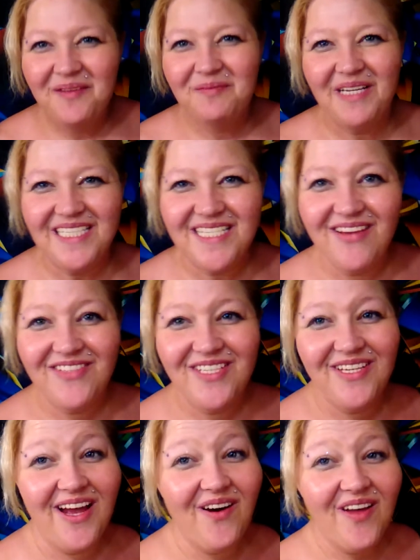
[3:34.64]
Much love
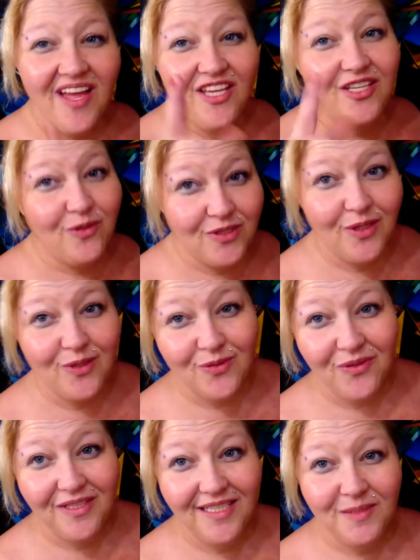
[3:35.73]
to y'all. Use those
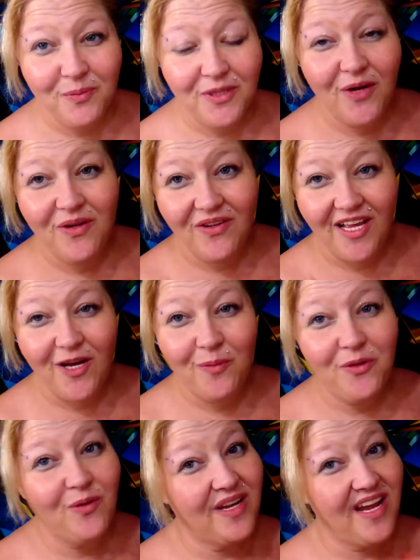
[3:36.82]
three links below. It'll
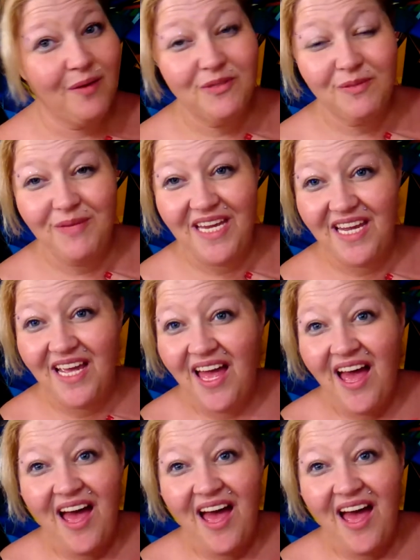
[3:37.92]
help you. It helps me.